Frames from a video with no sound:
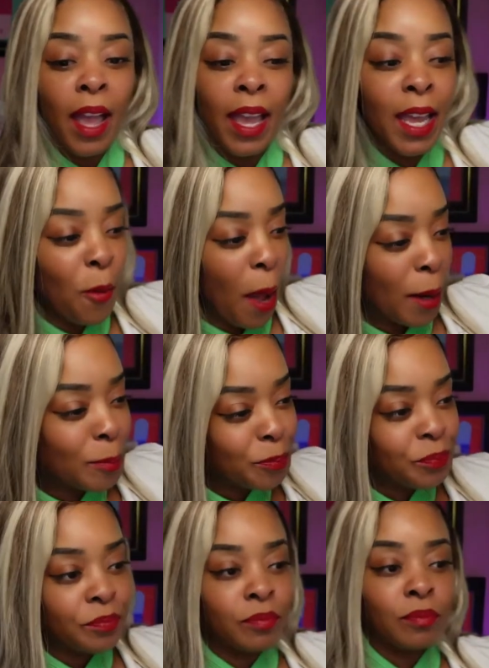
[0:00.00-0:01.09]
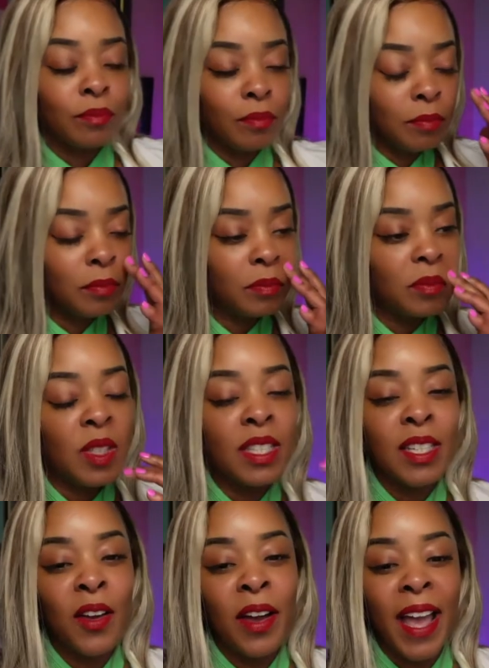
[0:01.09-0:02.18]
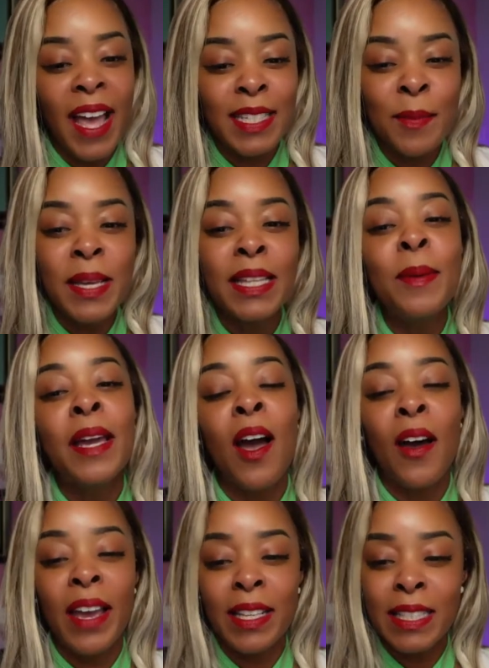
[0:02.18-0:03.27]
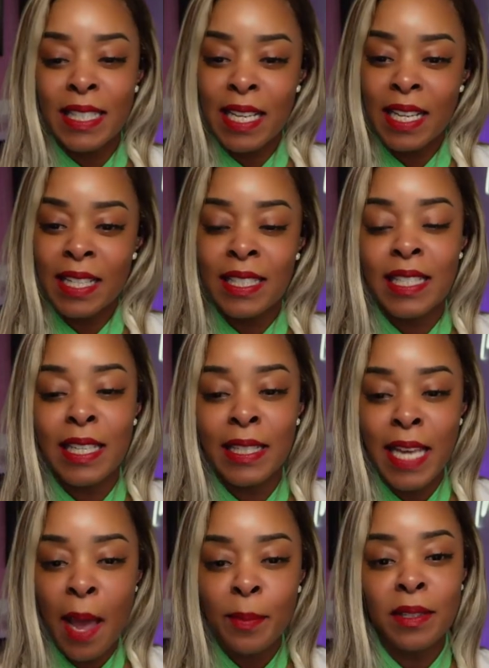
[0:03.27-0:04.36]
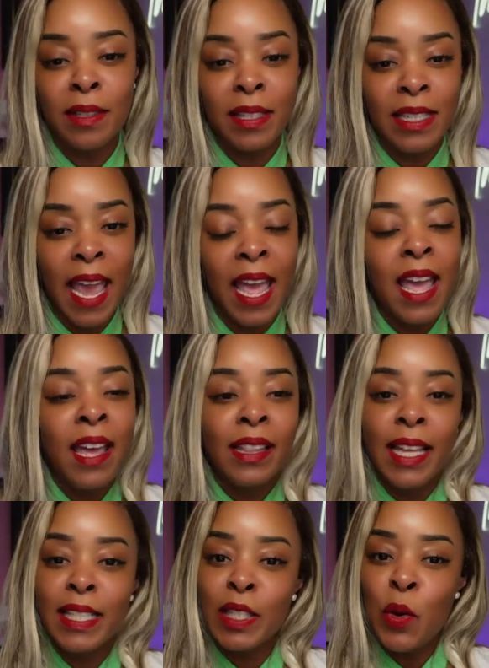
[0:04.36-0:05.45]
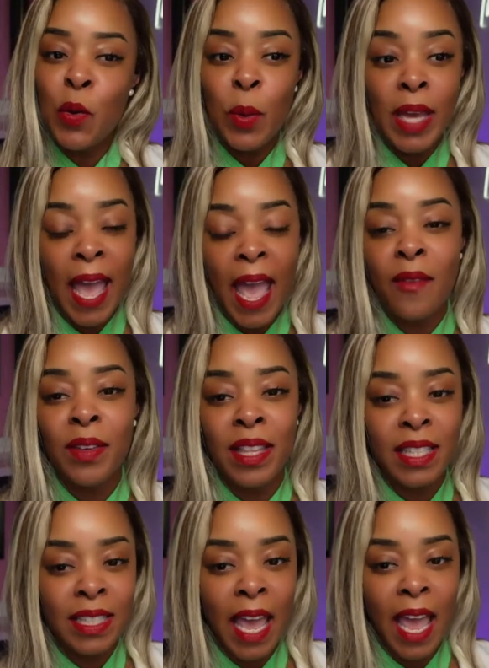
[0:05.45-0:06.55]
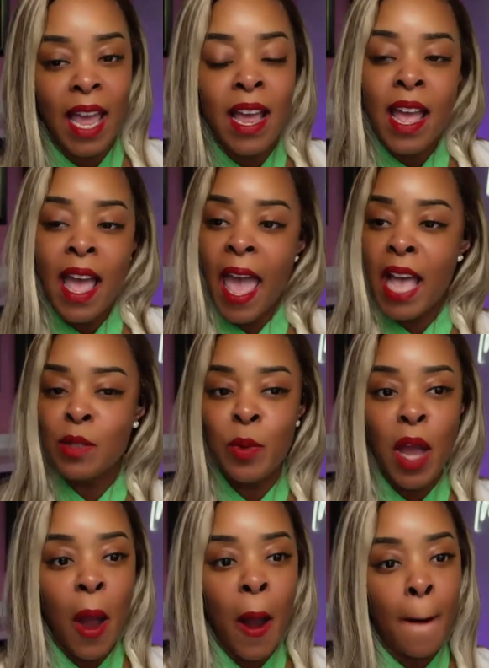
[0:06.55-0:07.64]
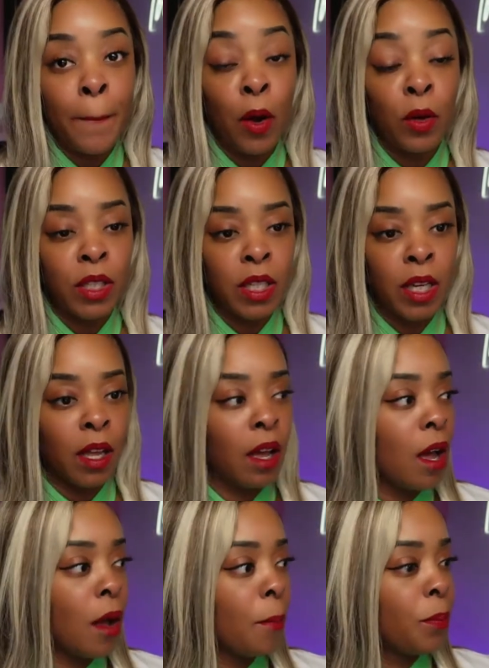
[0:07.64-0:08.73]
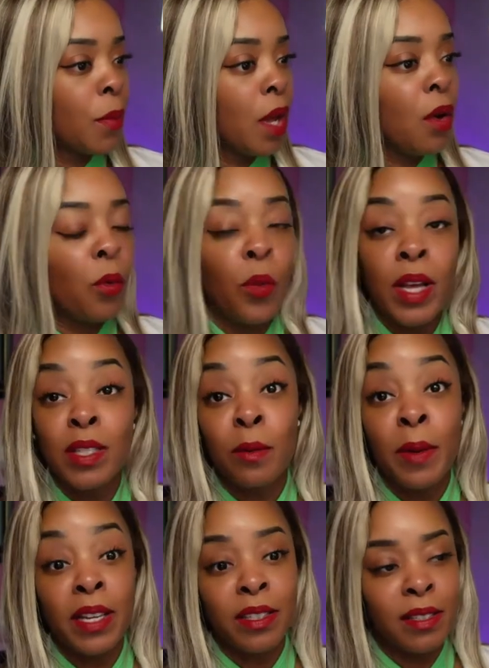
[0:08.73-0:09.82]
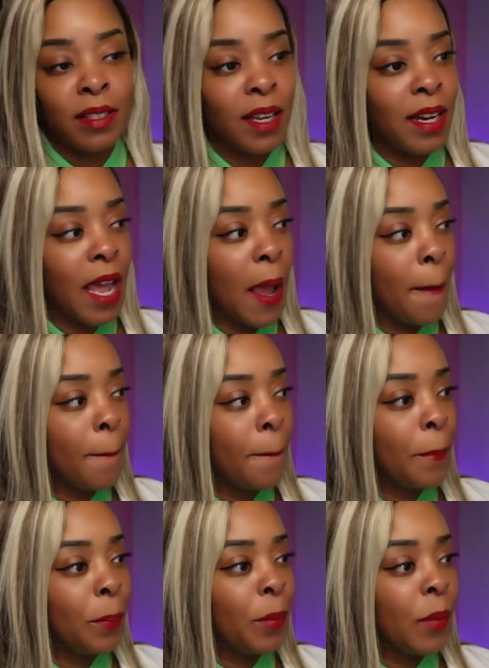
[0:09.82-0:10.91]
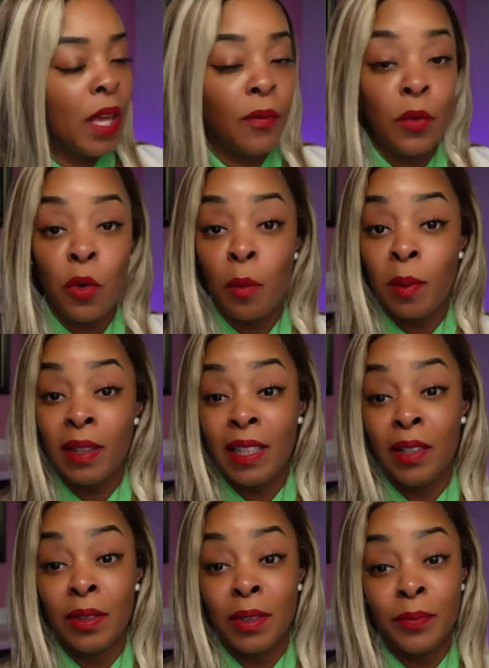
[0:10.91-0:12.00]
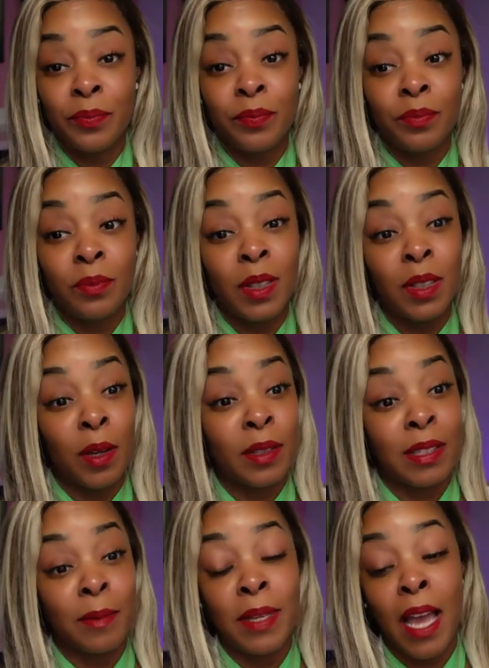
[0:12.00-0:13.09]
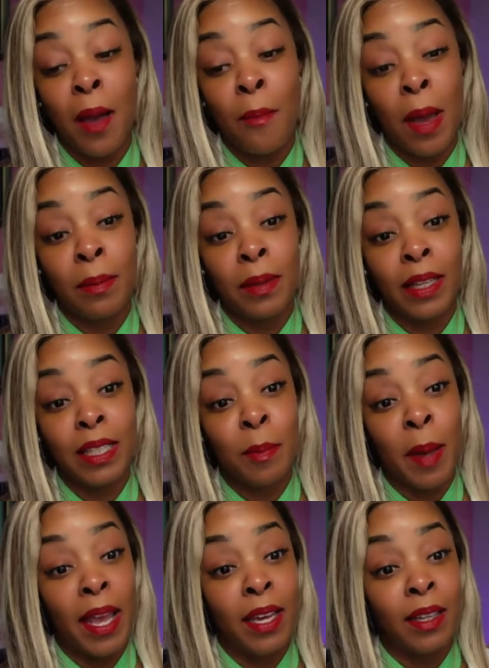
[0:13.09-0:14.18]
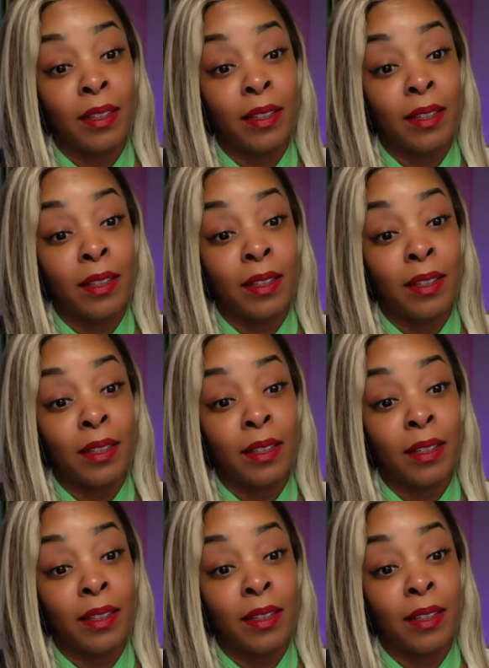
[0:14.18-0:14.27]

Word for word: Anyway, so guys, let me let me go ahead since I since I tapped into the chat. Let's see who we have in the chat as we are approaching um Resurrection Sunday. If you're a believer, you know some of y'all might be like it's pagan.